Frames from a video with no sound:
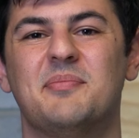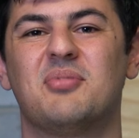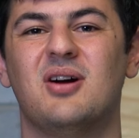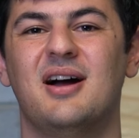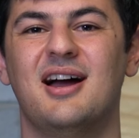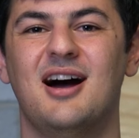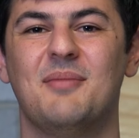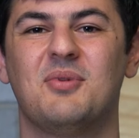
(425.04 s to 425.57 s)
the
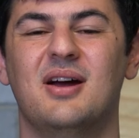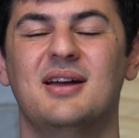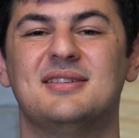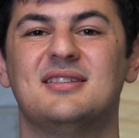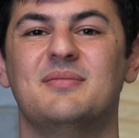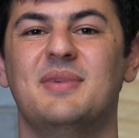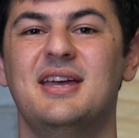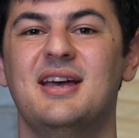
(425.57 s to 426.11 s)
prior
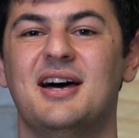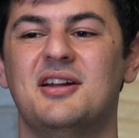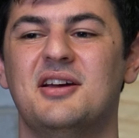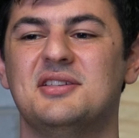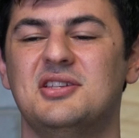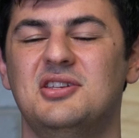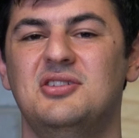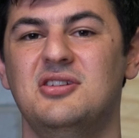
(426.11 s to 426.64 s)
upgrades to me, I
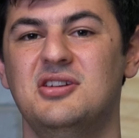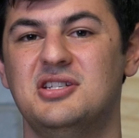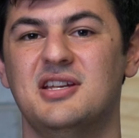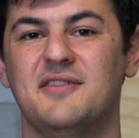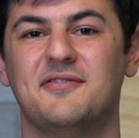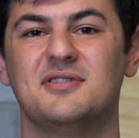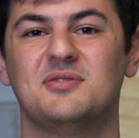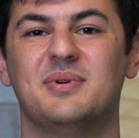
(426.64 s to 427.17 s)
noticed a huge
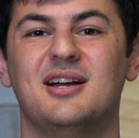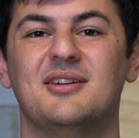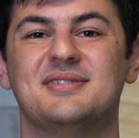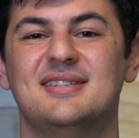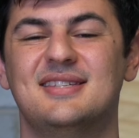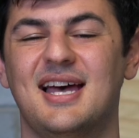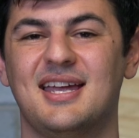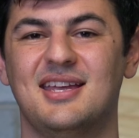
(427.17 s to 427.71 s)
difference when I
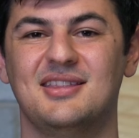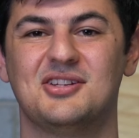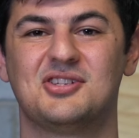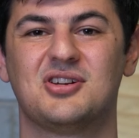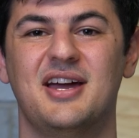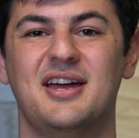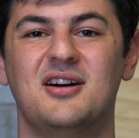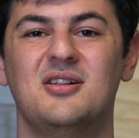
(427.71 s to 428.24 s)
was attacking the
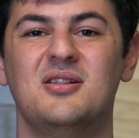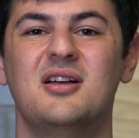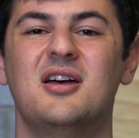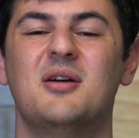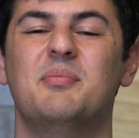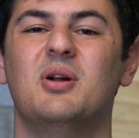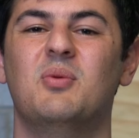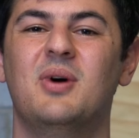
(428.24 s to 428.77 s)
trail,
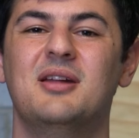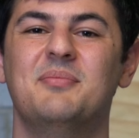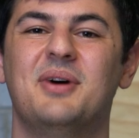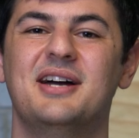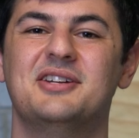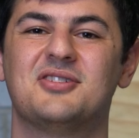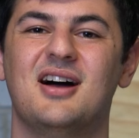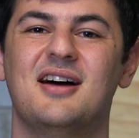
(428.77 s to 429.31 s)
but a
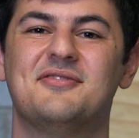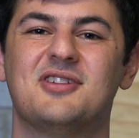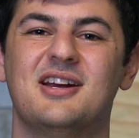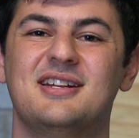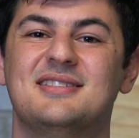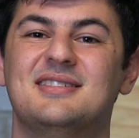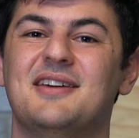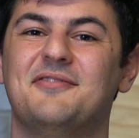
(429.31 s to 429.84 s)
1-by
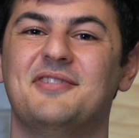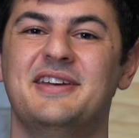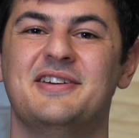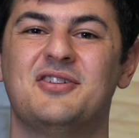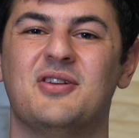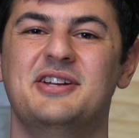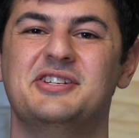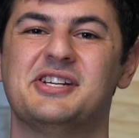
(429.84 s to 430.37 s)
drivetrain is definitely
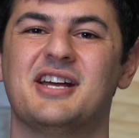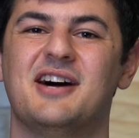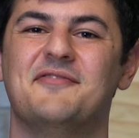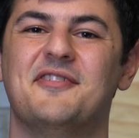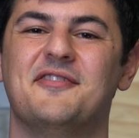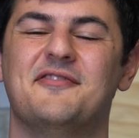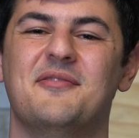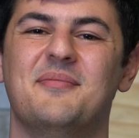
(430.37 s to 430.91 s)
a creature
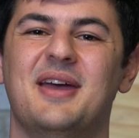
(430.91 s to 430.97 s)
comfort for